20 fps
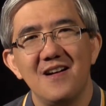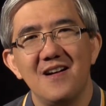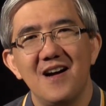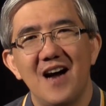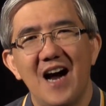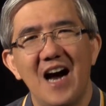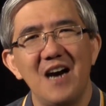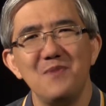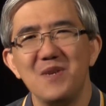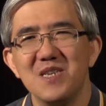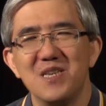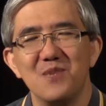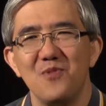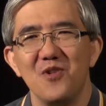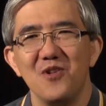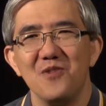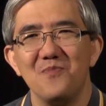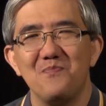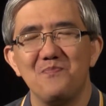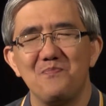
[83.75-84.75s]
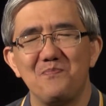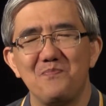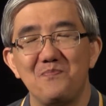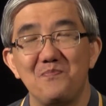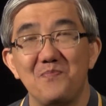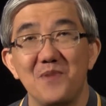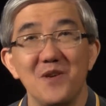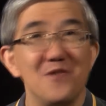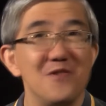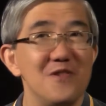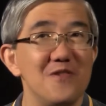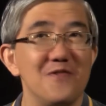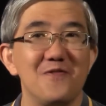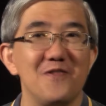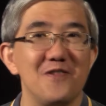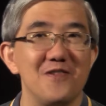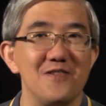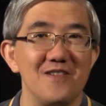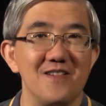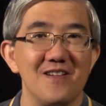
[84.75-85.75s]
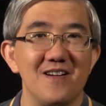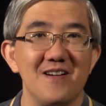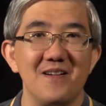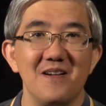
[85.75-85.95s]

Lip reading: how much more beautiful,